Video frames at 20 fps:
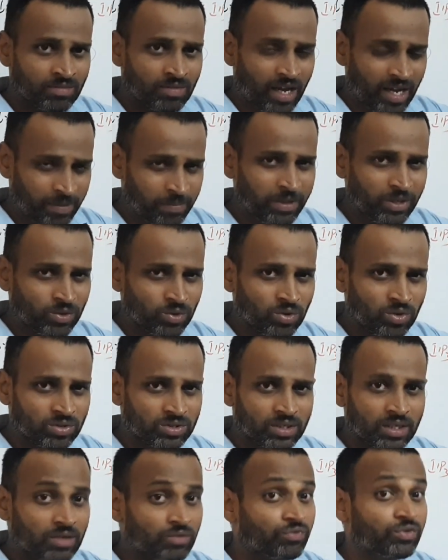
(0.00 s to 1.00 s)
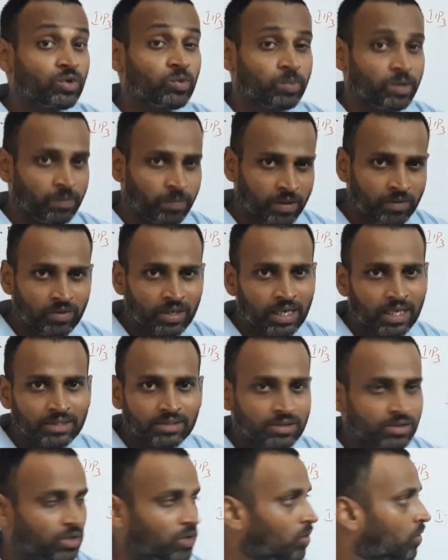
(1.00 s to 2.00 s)
IP2, no sir, few people will
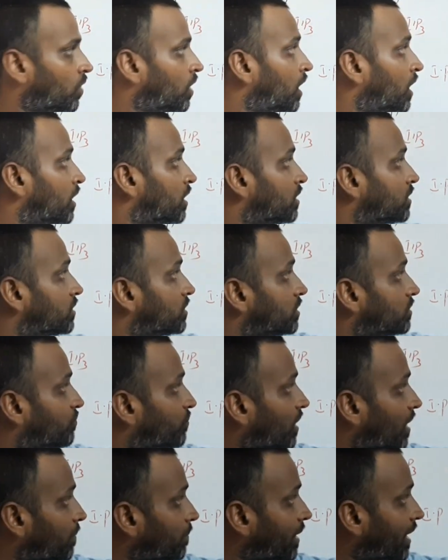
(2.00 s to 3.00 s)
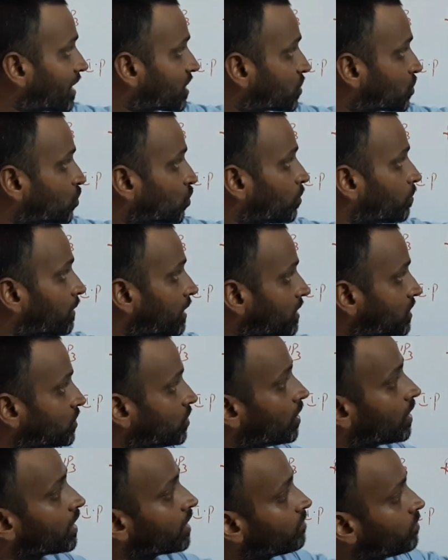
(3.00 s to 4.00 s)
ask. No, from X2 plus you
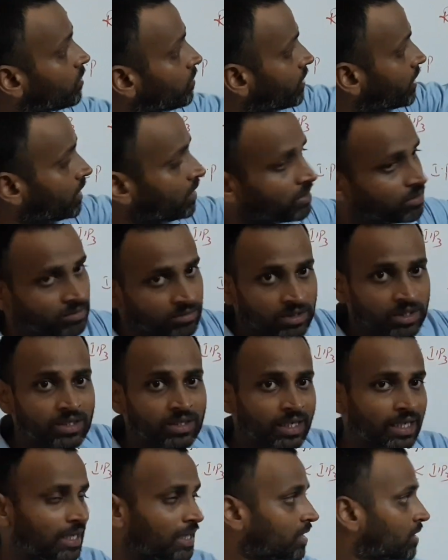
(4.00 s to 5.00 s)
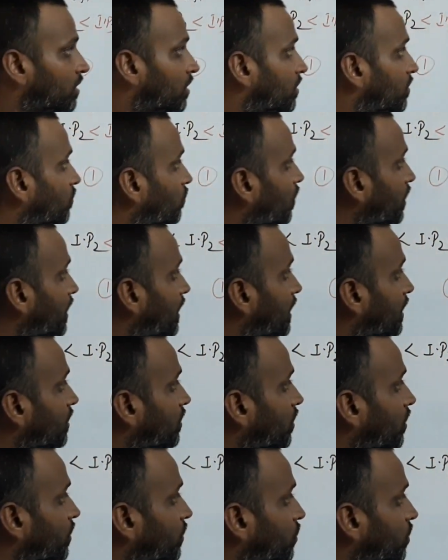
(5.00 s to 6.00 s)
are removing third electron. One
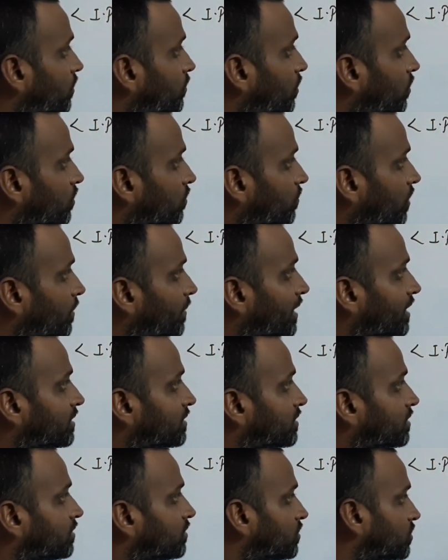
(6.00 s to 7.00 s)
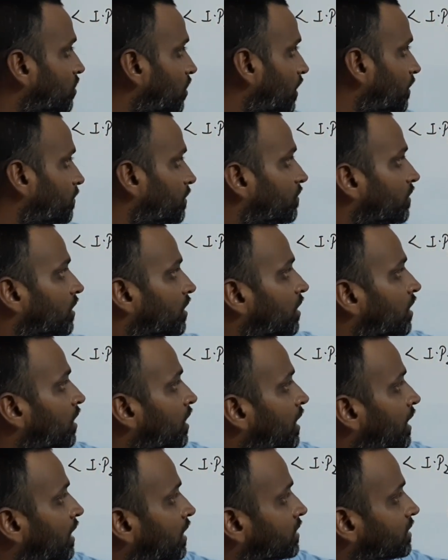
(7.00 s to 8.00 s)
electron you remove from X, so IP1.
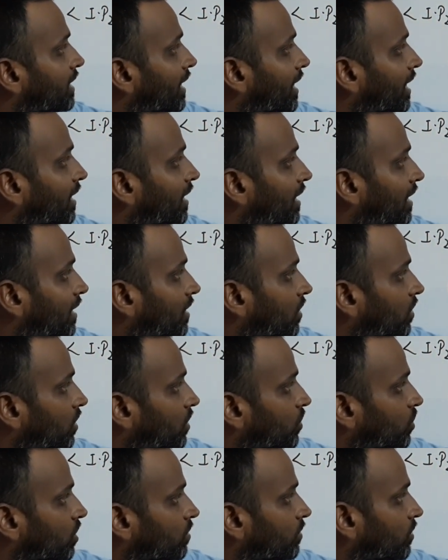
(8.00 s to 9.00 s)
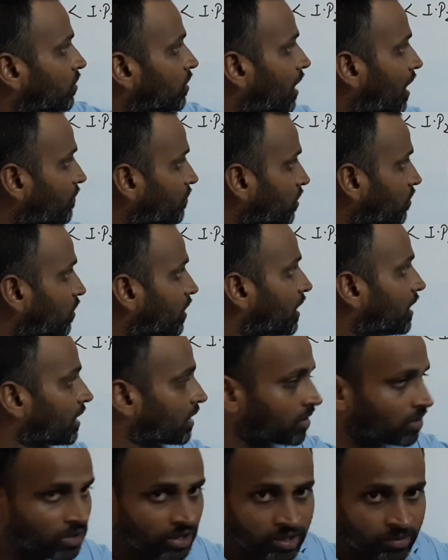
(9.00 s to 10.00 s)
Second electron you remove, after one
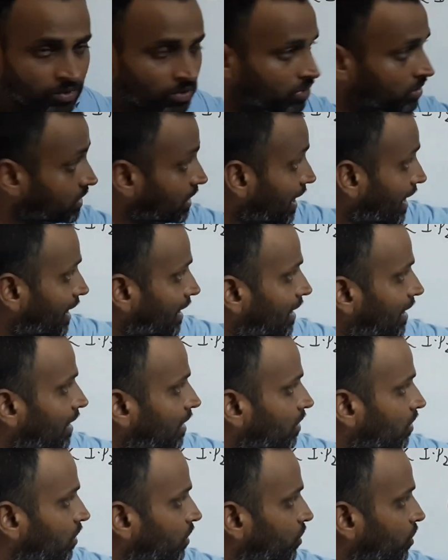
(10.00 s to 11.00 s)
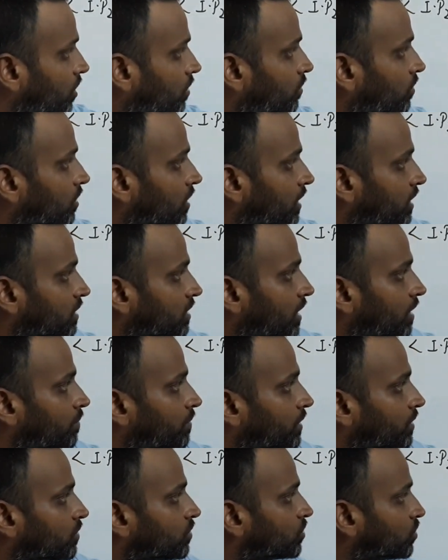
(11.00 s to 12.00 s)
electron removed, second electron you remove, that is
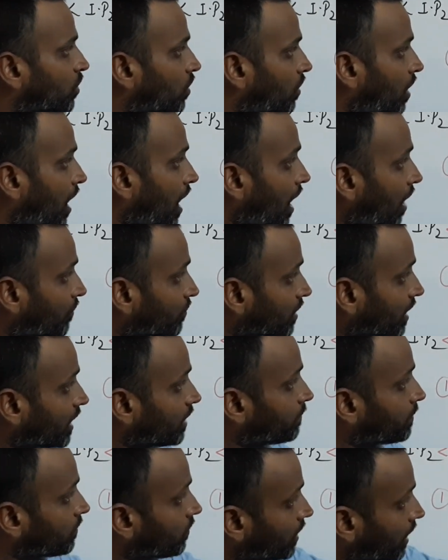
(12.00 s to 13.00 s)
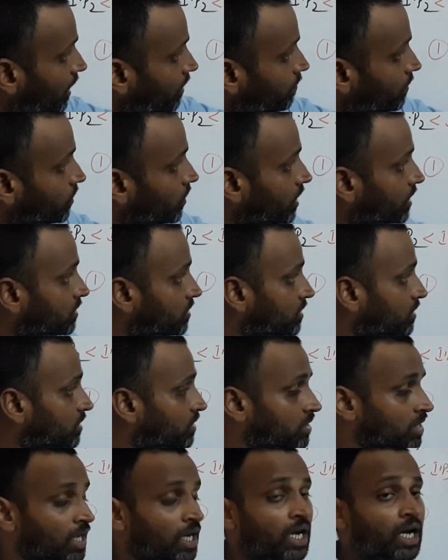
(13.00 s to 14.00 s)
IP2. So after IP1, IP2 exists,
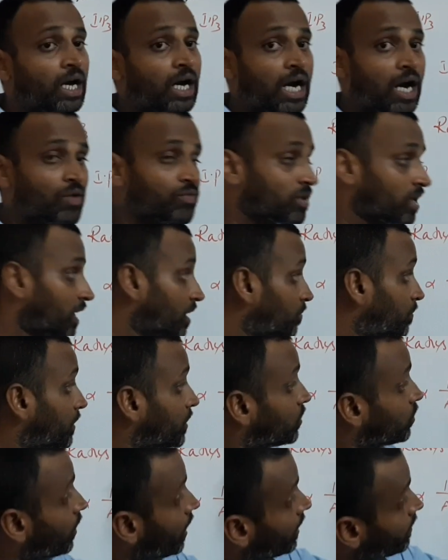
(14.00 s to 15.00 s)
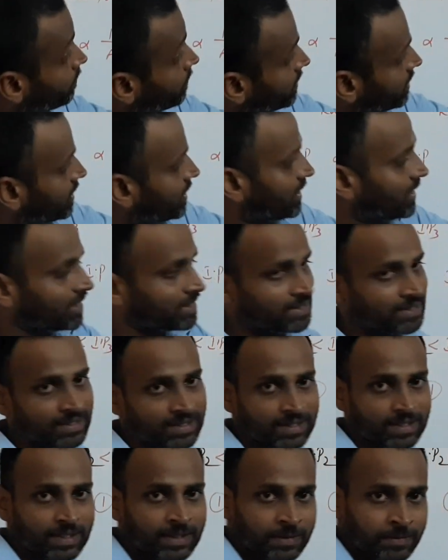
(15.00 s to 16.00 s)
after IP2, IP3
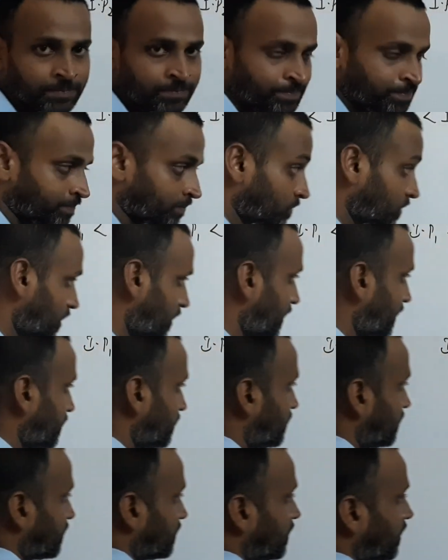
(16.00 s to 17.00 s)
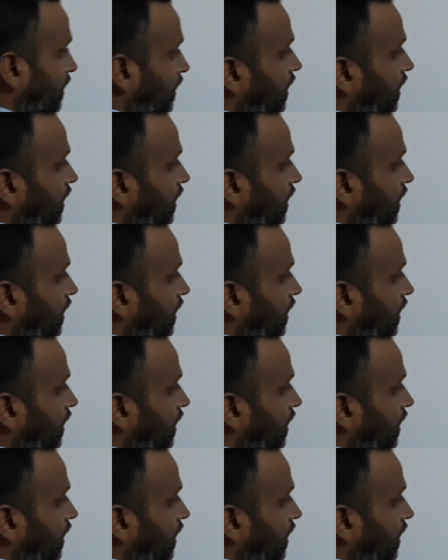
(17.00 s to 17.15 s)
exists, like that.